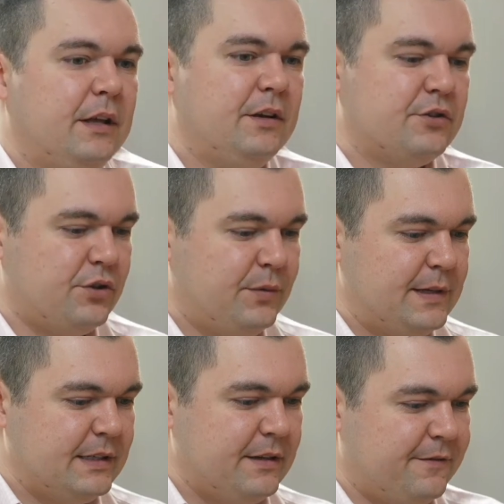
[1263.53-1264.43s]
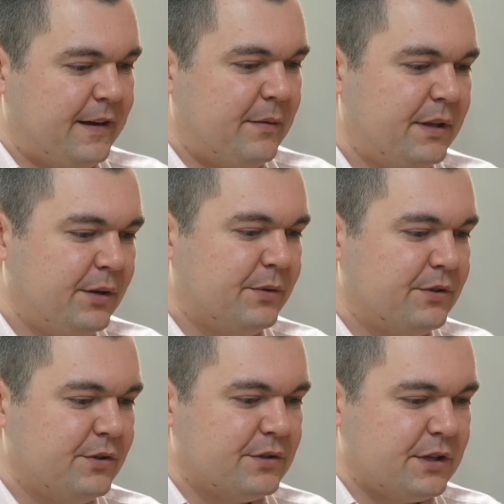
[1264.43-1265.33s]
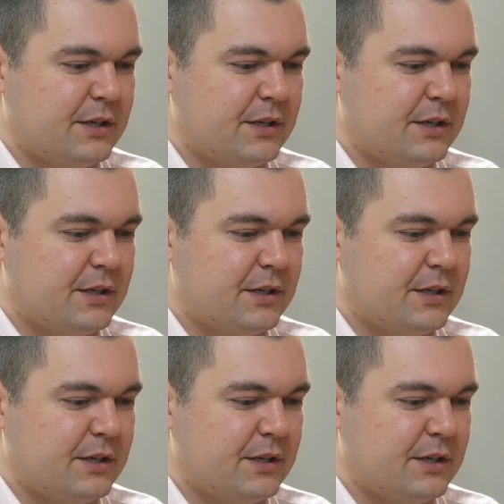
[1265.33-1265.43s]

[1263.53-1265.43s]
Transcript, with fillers: there's always in the family when there's a